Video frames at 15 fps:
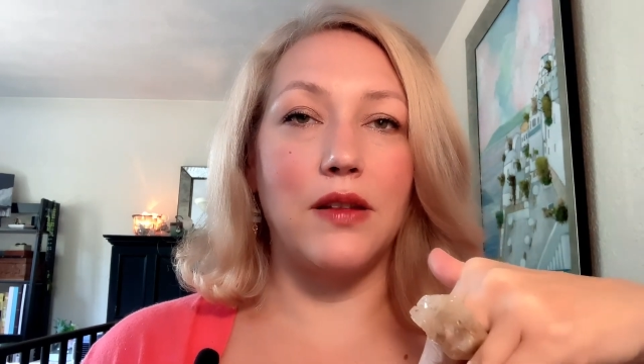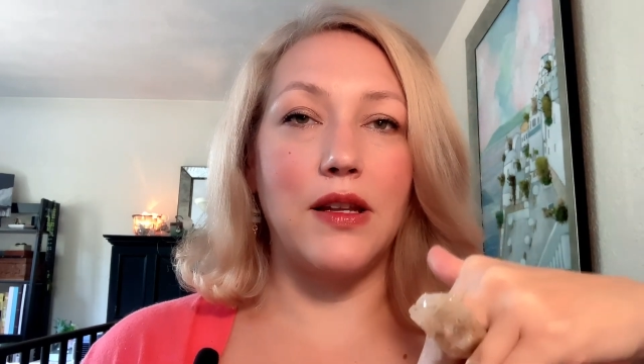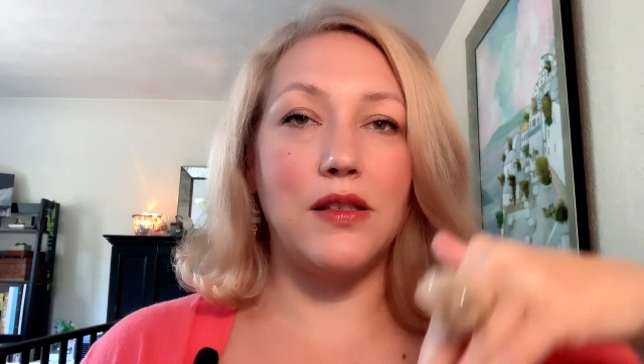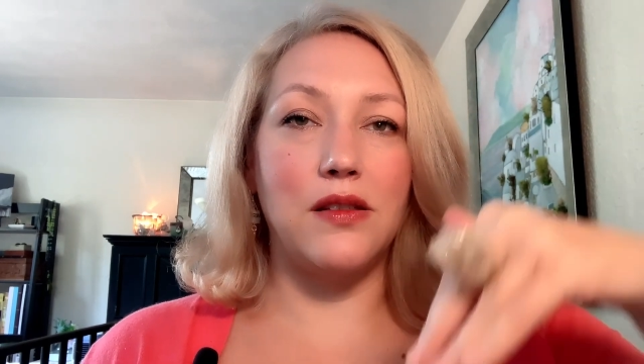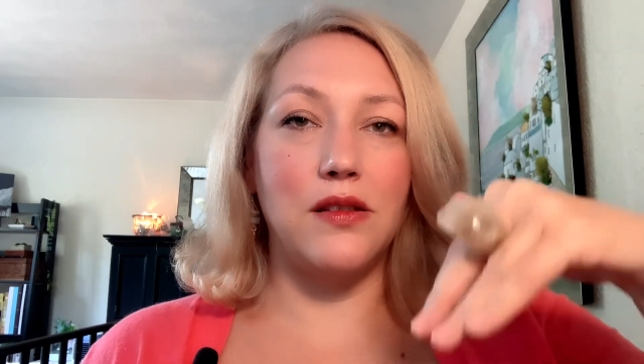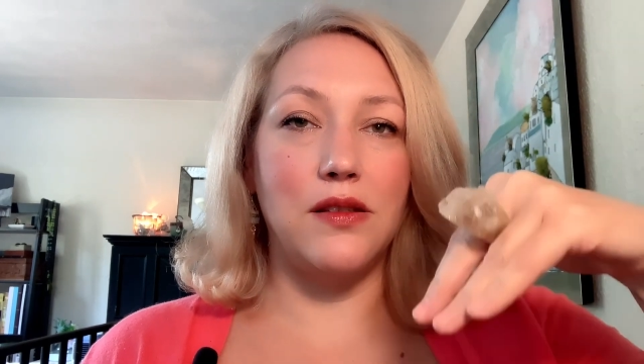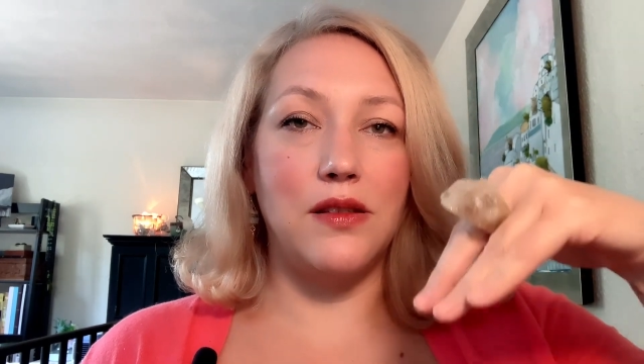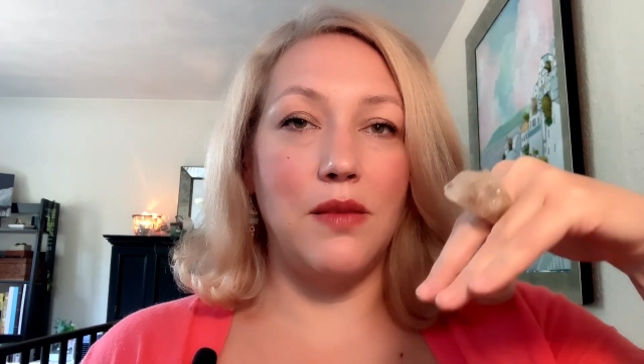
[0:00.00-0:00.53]

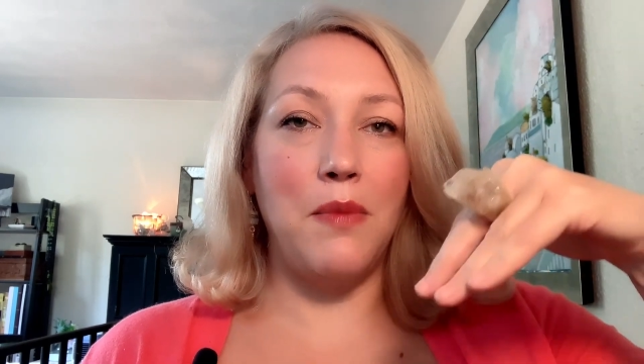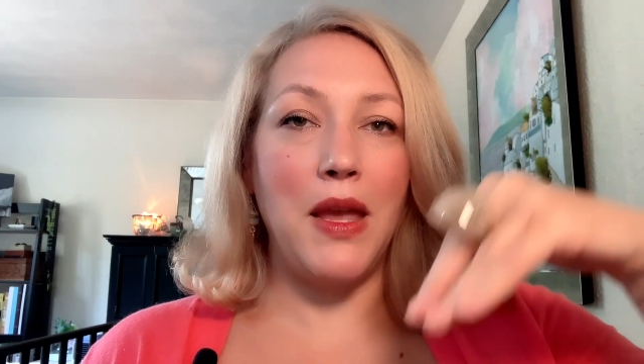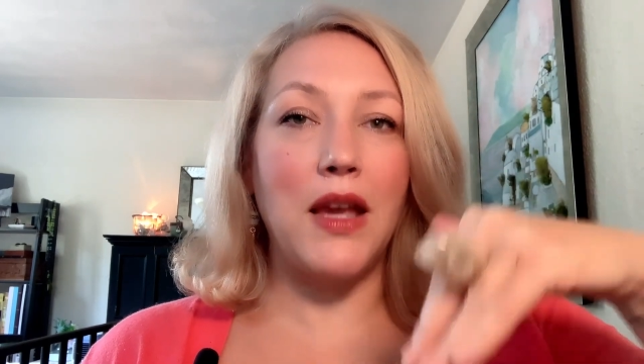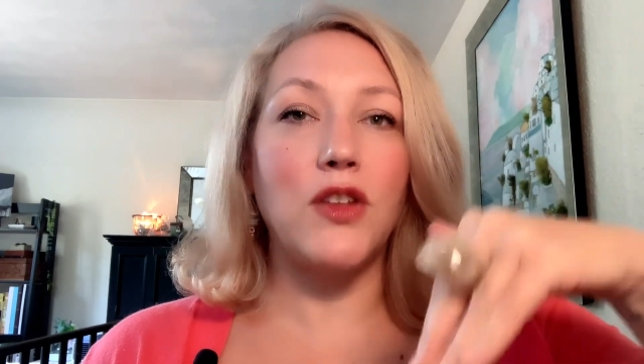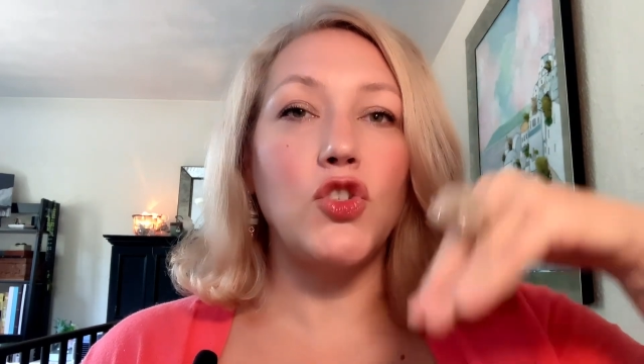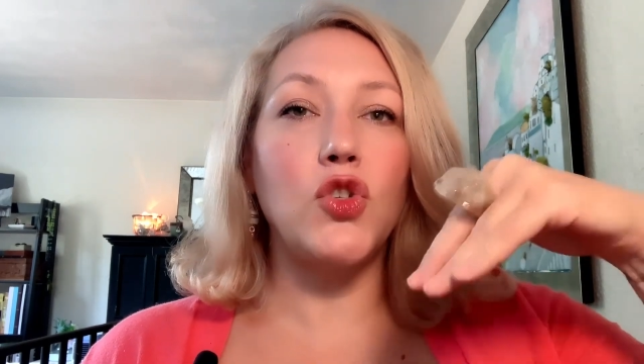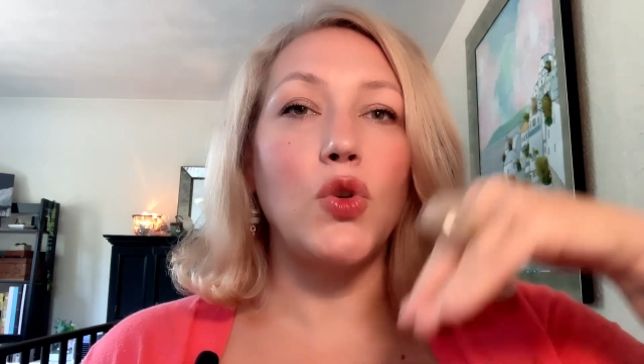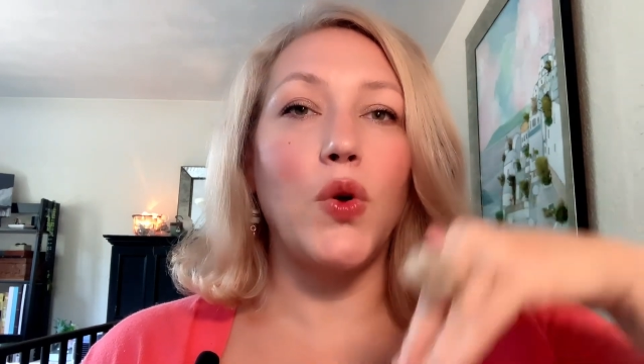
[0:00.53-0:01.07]
It's to make
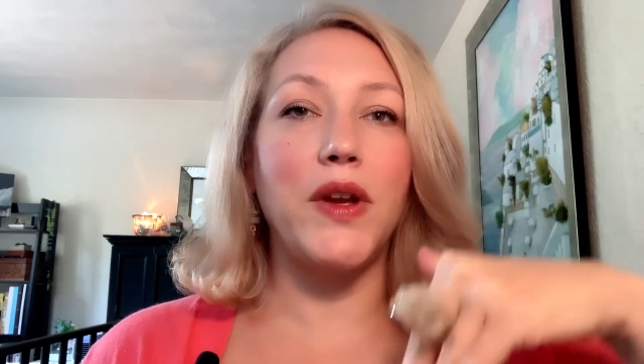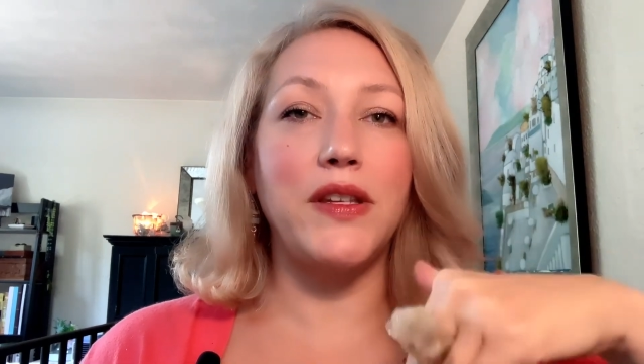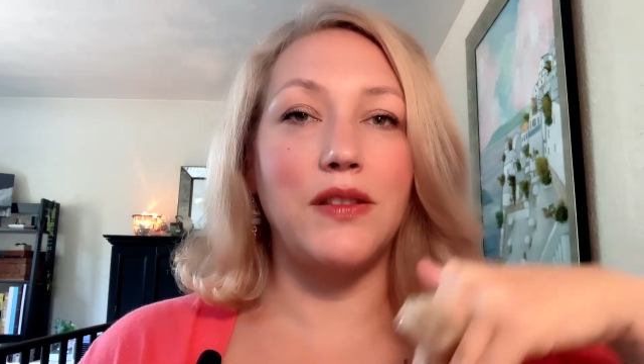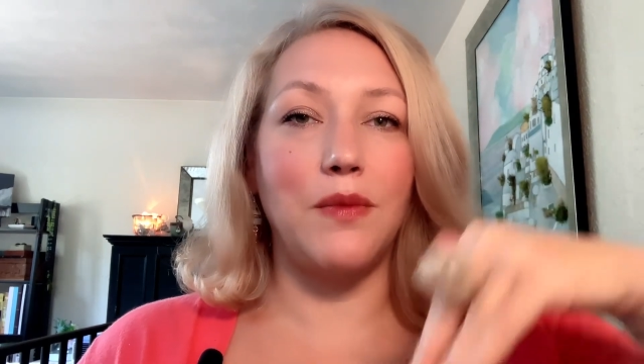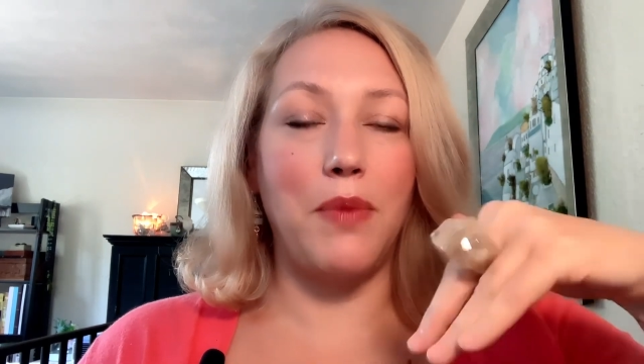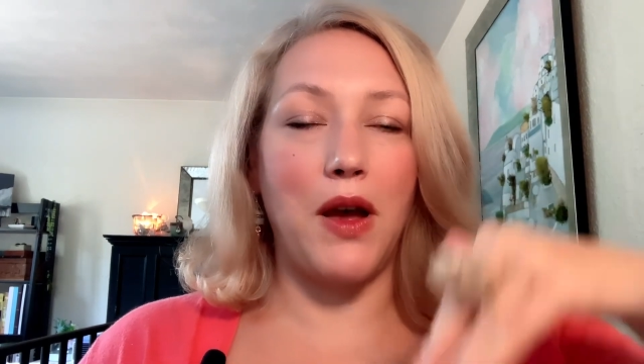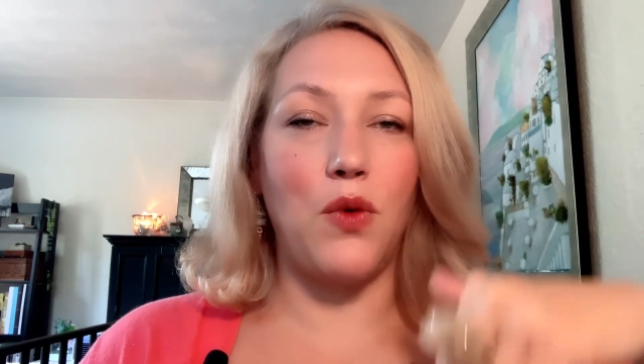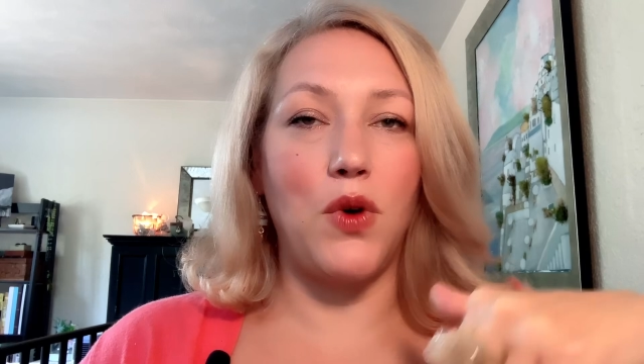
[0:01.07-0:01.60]
a choice
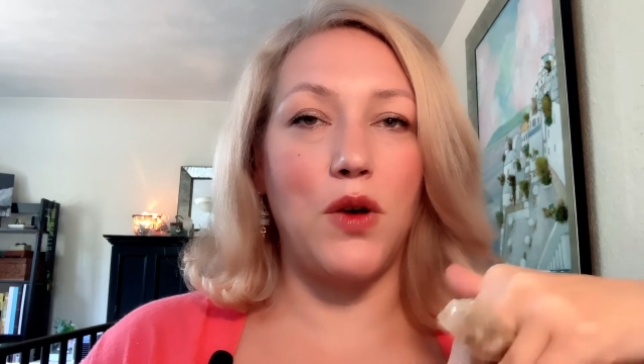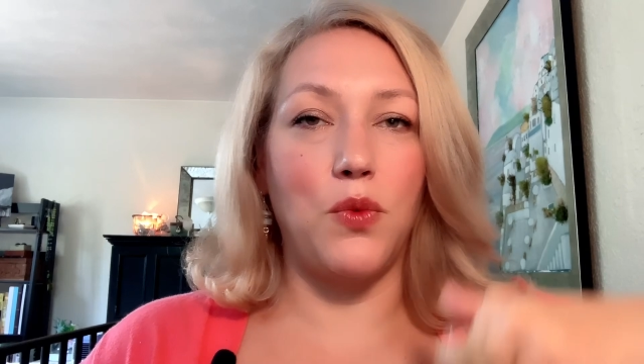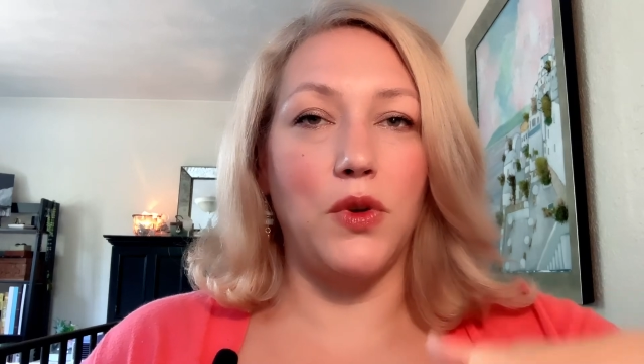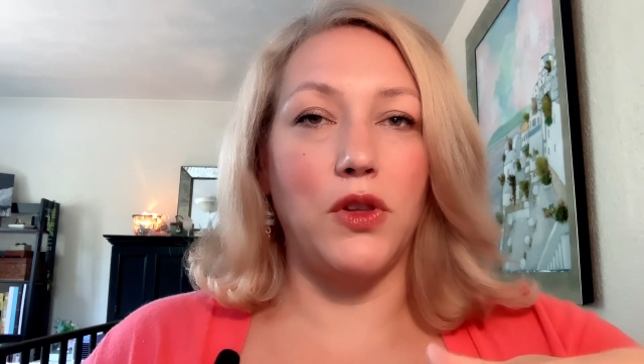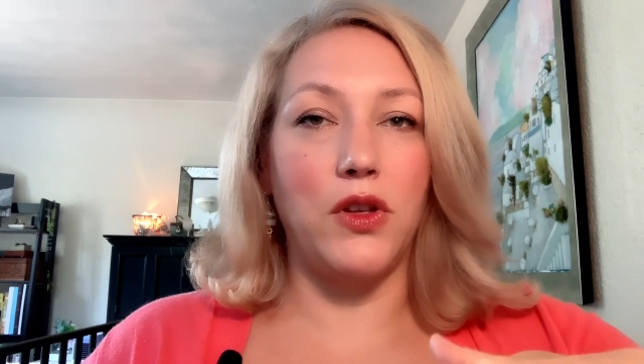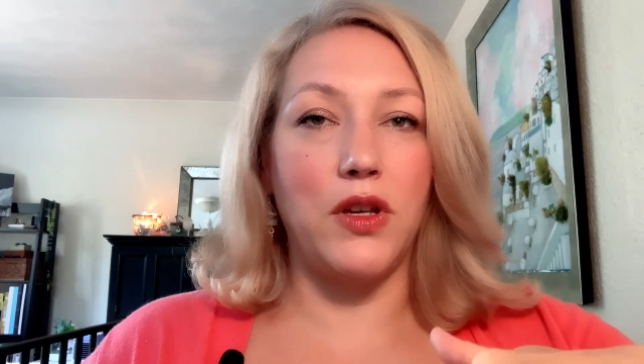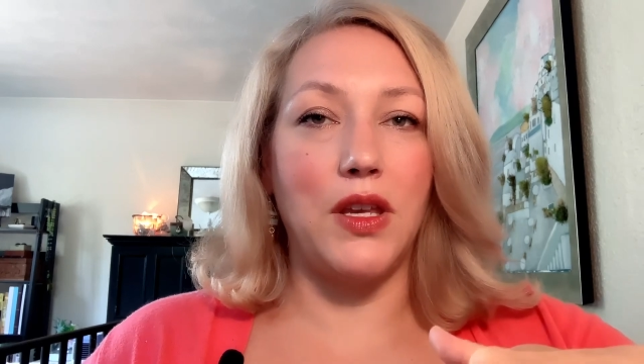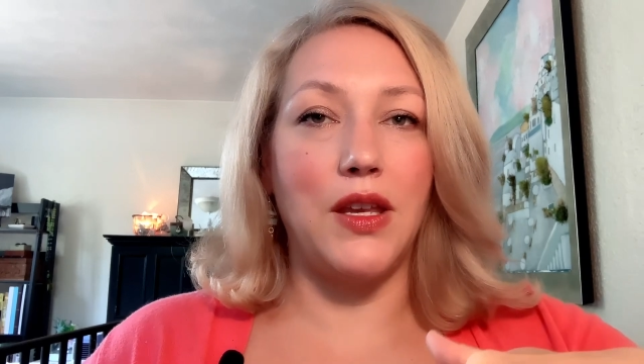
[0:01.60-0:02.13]
about what we're
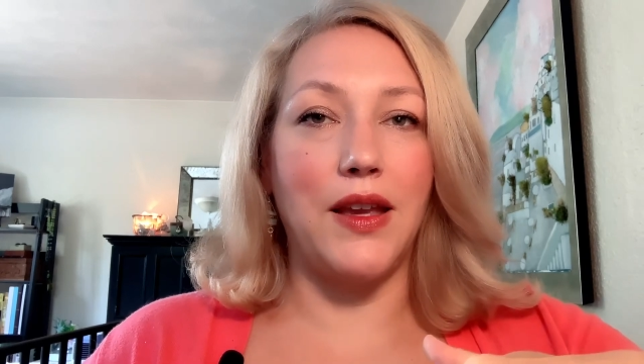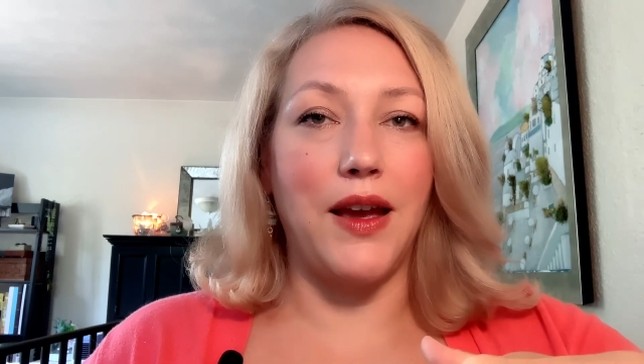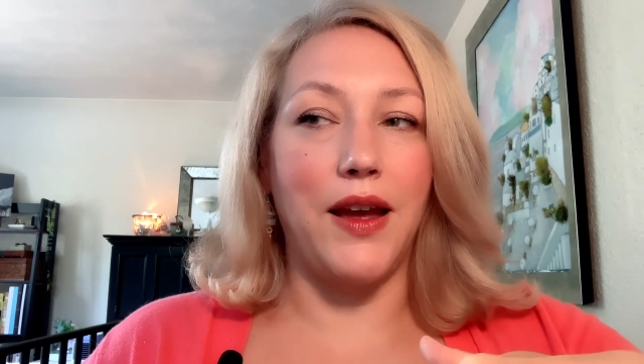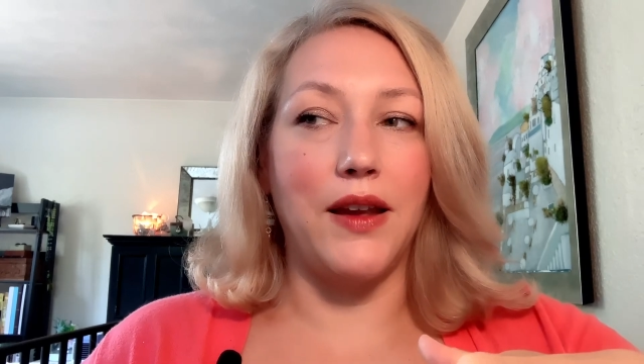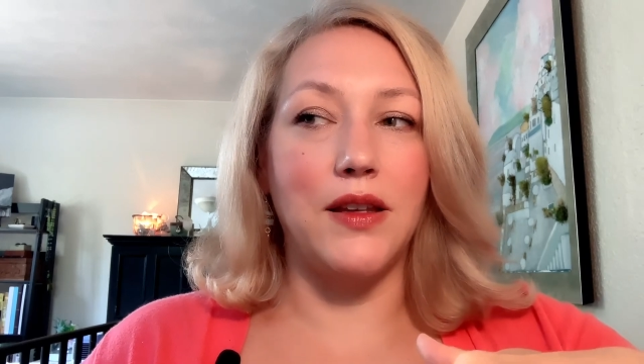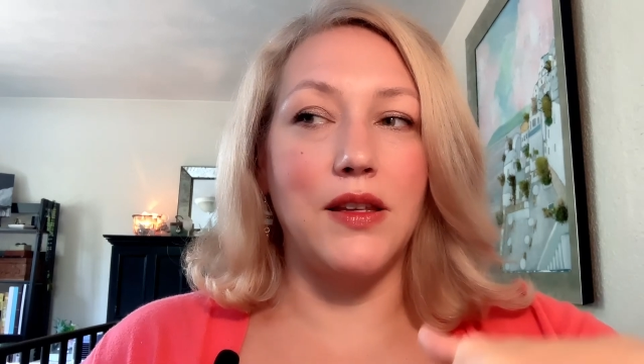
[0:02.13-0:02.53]
looking at,